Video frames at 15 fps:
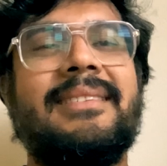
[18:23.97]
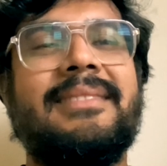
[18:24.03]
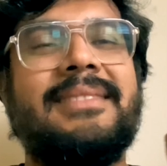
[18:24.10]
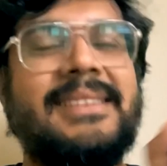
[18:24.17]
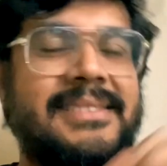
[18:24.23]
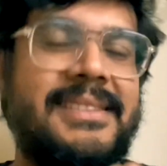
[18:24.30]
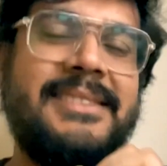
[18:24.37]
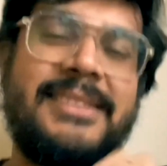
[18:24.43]

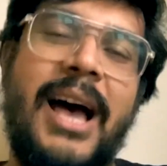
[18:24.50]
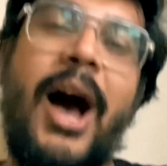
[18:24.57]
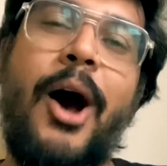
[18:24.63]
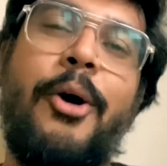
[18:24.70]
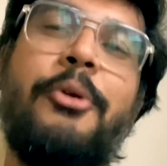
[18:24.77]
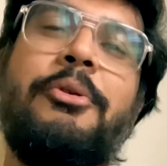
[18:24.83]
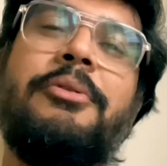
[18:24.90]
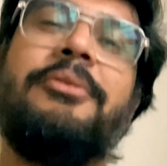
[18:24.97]
This is
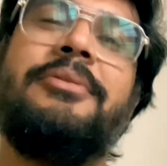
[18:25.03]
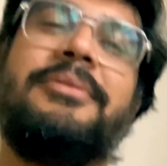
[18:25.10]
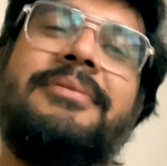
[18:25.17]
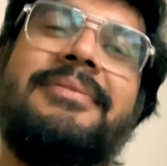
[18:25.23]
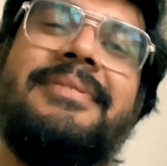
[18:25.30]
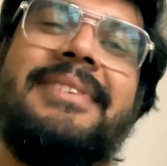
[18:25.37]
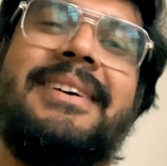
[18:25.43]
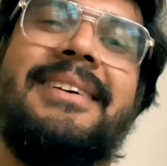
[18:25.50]
how
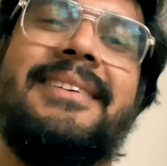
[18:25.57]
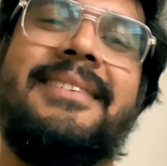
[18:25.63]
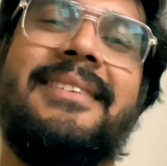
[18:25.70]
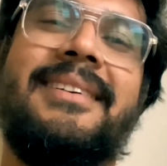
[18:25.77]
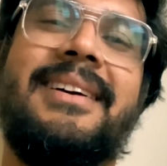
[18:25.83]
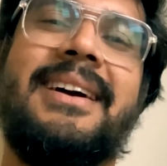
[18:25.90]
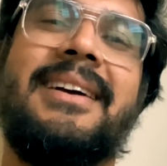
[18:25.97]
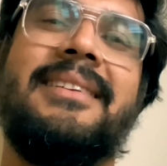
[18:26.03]

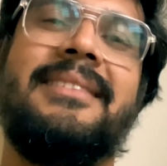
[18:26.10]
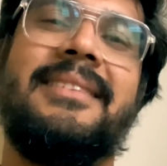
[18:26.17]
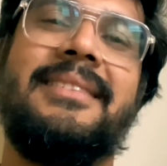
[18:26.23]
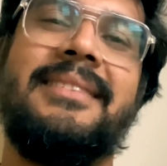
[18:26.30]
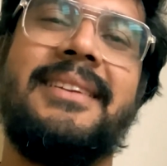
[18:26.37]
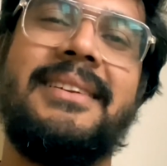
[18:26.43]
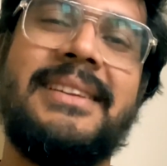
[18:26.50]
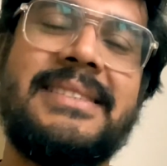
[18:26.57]

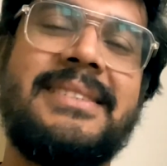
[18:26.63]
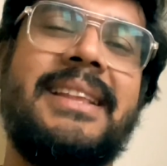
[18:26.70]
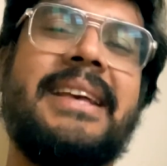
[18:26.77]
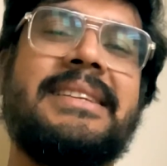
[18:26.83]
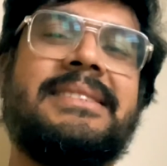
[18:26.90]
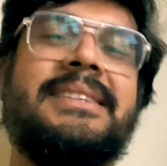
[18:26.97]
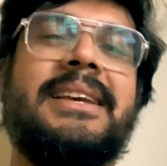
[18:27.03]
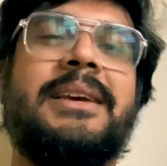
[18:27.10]
the
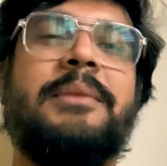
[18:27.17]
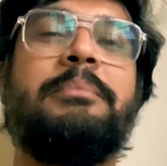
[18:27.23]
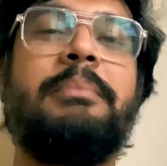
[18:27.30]
dyslexic